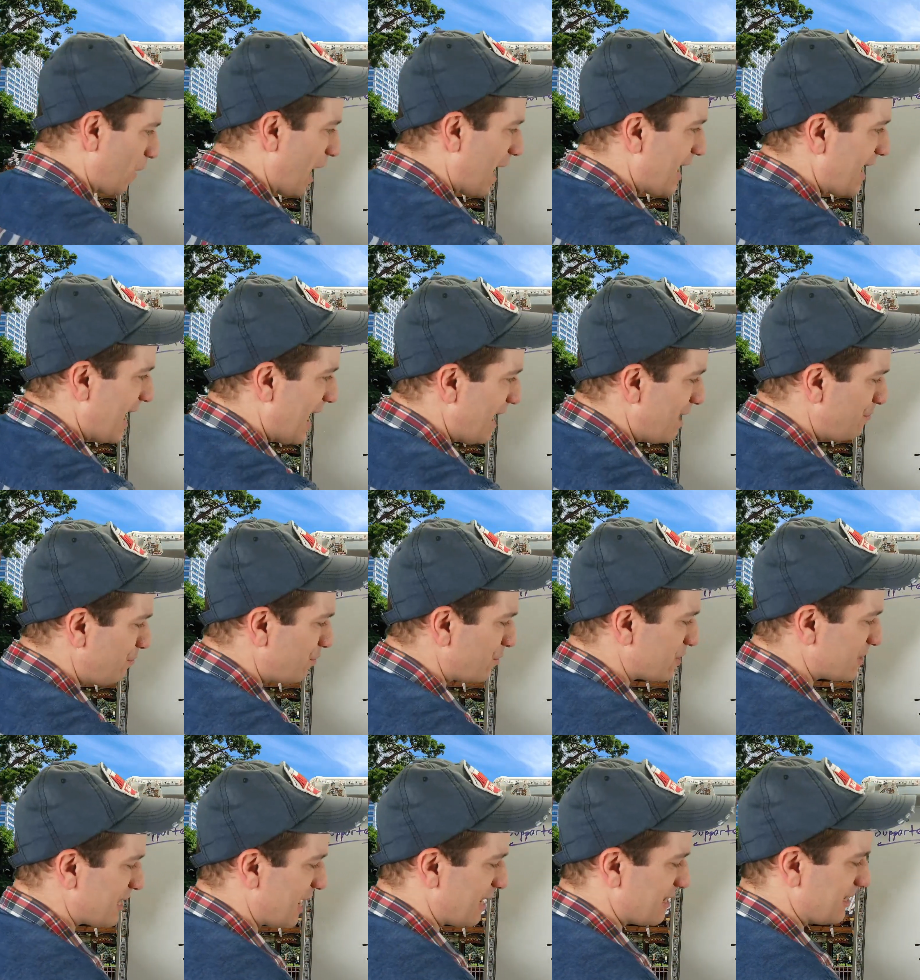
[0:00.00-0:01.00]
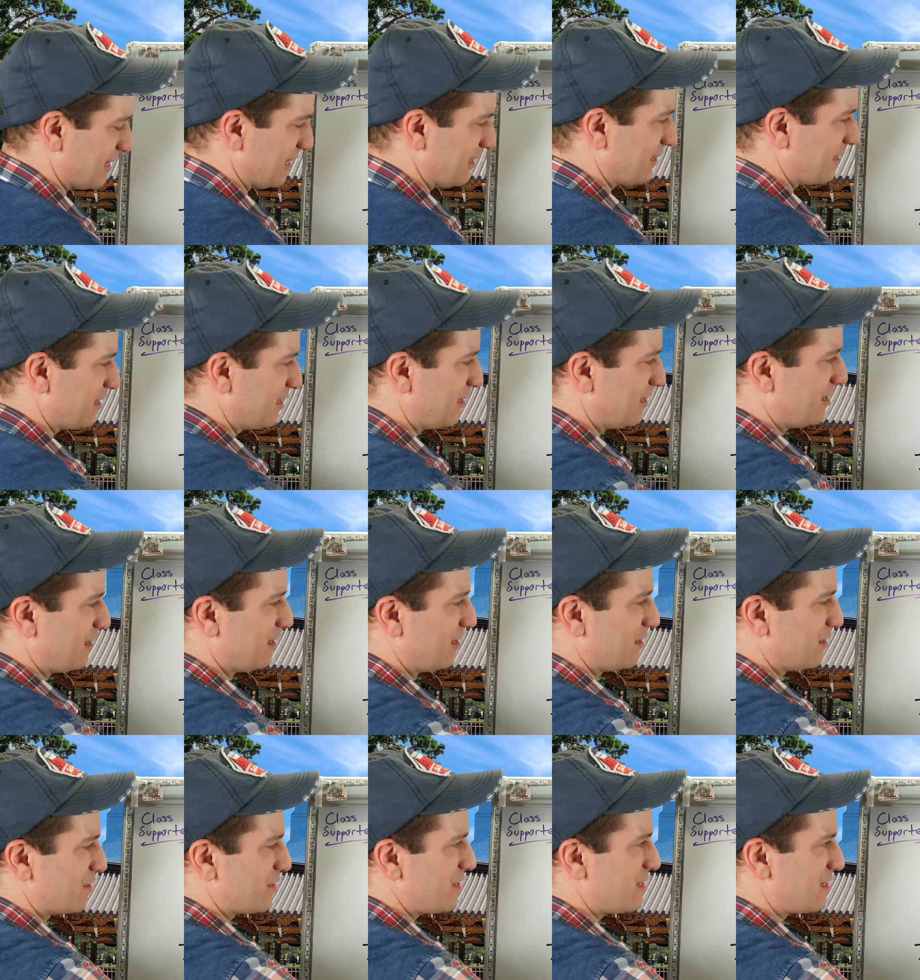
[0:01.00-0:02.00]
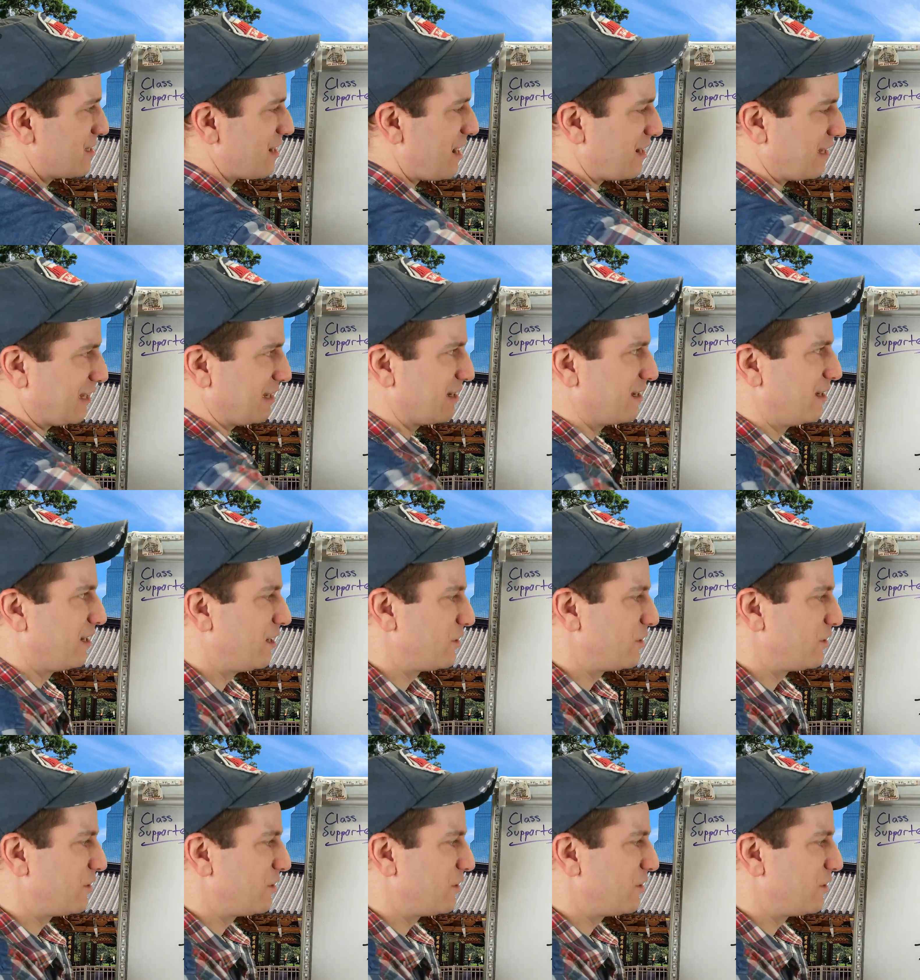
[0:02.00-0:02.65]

I am pretending to study.